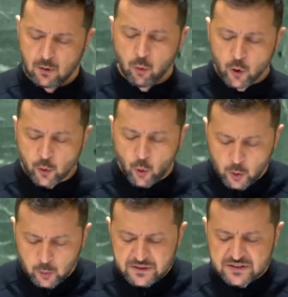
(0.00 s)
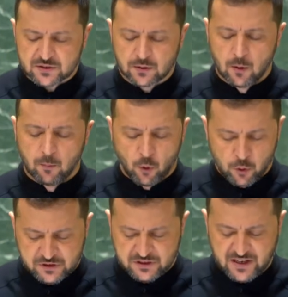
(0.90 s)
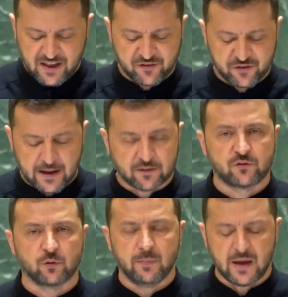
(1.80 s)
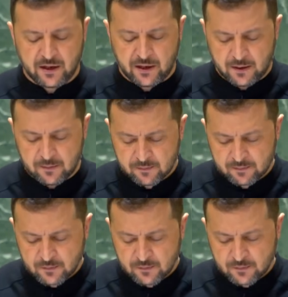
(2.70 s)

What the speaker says: War always poses a threat to many.